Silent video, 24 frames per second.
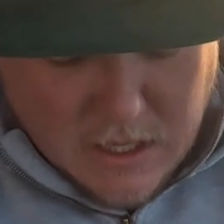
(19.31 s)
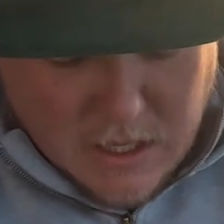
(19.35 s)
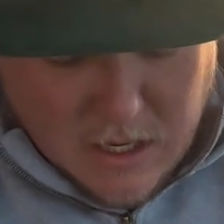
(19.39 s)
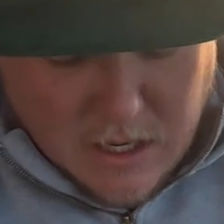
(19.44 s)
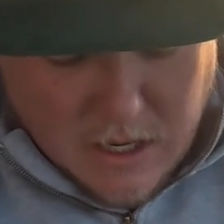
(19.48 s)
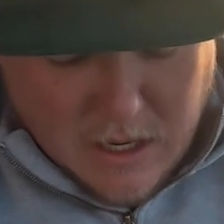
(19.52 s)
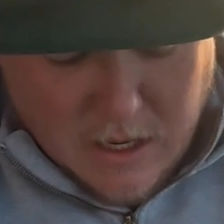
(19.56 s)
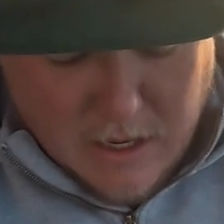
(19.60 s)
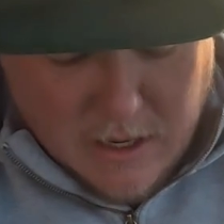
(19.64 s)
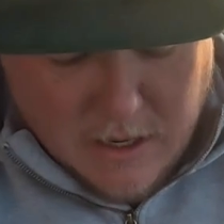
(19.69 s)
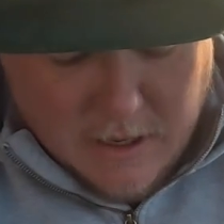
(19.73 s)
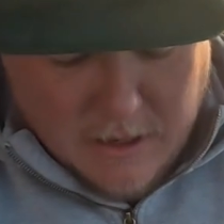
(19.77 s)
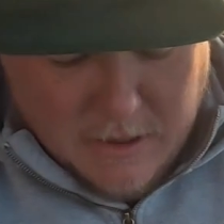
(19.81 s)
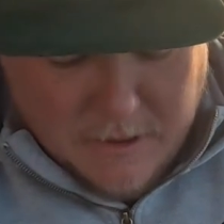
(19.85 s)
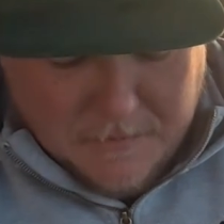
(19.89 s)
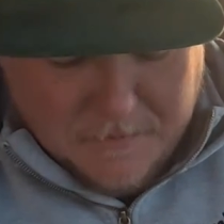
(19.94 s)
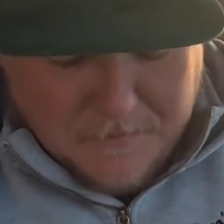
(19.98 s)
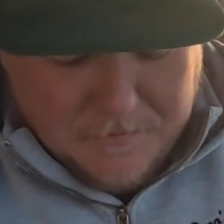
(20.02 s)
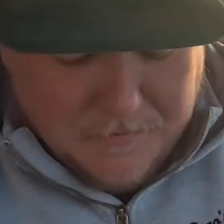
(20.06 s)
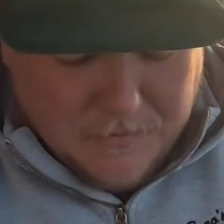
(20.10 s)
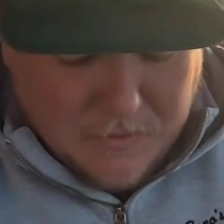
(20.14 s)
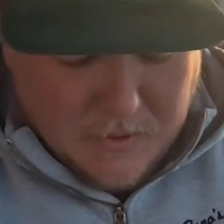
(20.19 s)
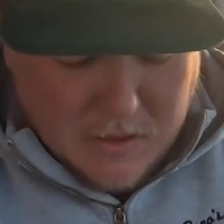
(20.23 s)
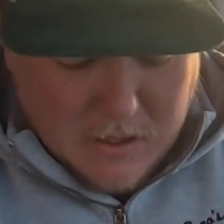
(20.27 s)

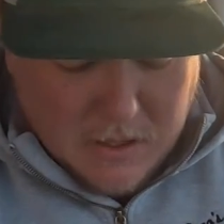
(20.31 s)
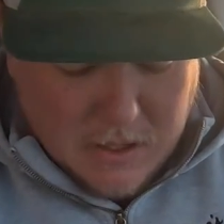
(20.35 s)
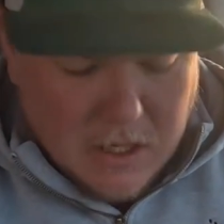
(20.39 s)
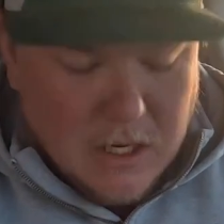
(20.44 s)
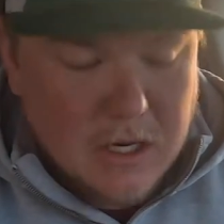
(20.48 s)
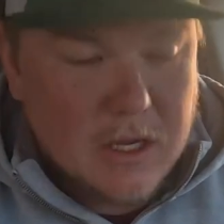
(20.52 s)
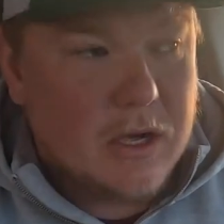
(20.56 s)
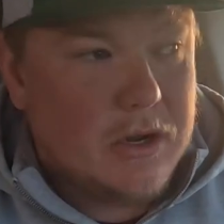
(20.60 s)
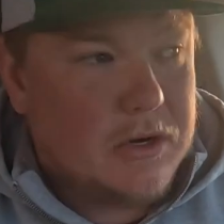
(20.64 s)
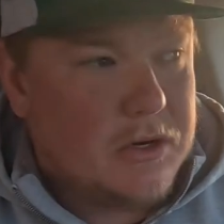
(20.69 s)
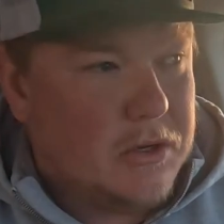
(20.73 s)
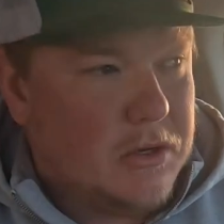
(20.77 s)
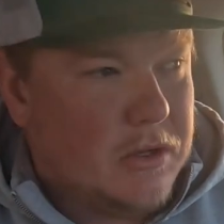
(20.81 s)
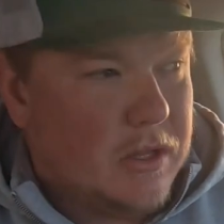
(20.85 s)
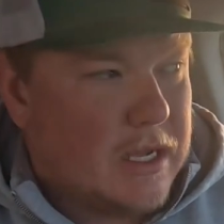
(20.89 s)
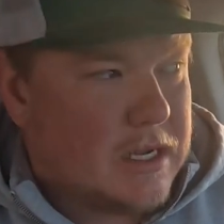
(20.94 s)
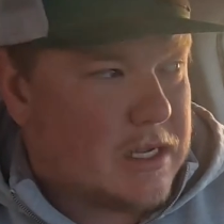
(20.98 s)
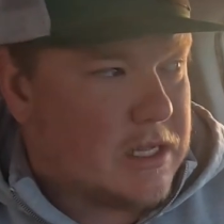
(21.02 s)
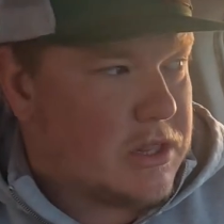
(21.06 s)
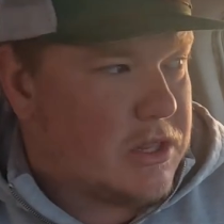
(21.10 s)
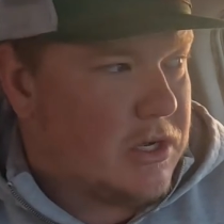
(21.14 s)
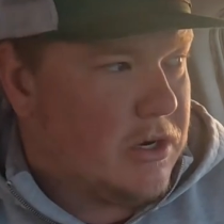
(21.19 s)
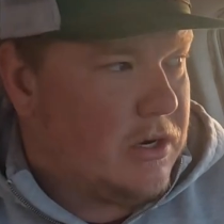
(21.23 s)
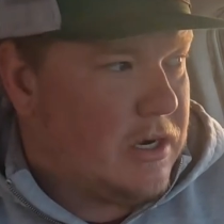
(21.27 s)
Um, gonna go do like
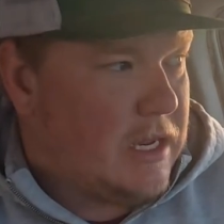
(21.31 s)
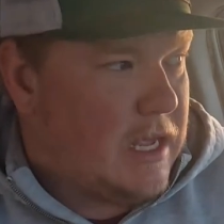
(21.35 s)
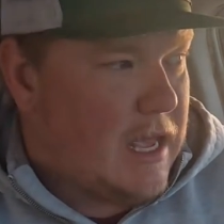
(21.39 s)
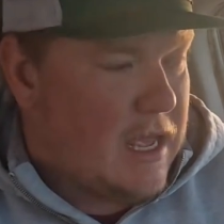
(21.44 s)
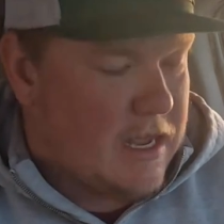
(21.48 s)
a 30